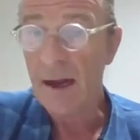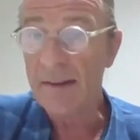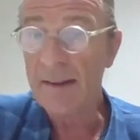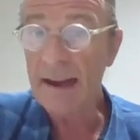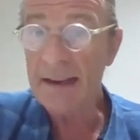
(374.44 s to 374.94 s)
a
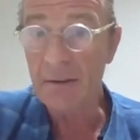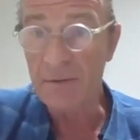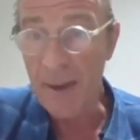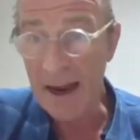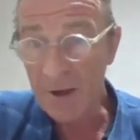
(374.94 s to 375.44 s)
set
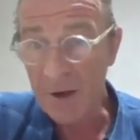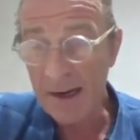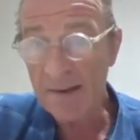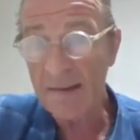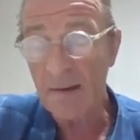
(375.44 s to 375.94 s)
of
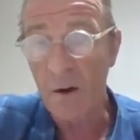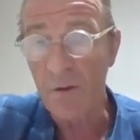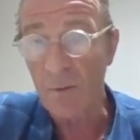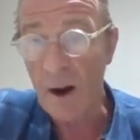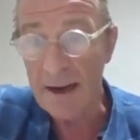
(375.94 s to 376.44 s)
metrics on
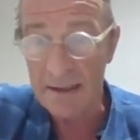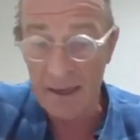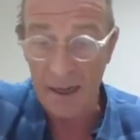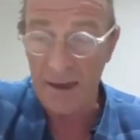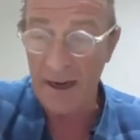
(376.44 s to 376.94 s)
the right,
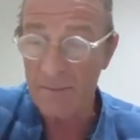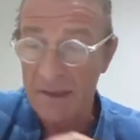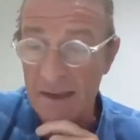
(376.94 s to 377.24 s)
and I'll come to